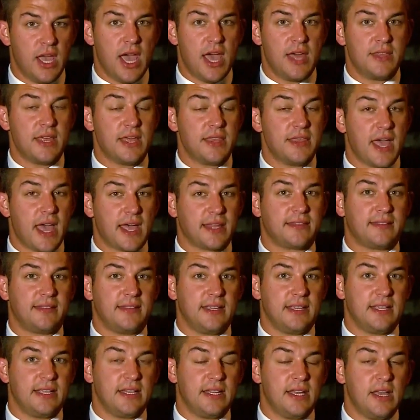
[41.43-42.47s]
and then that
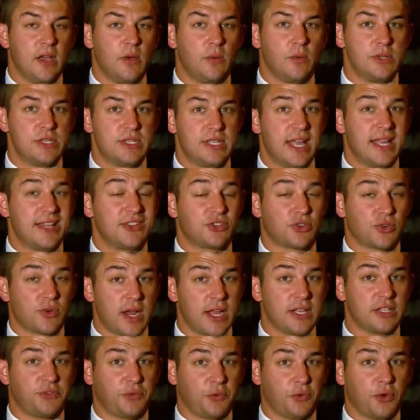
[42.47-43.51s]
teen was then
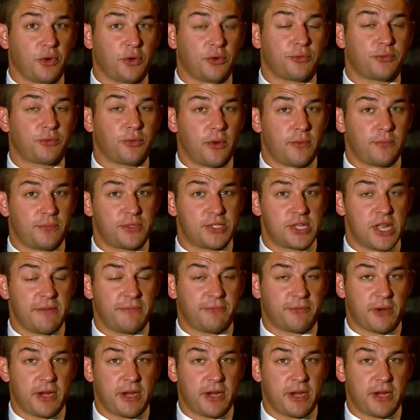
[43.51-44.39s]
transferred from St.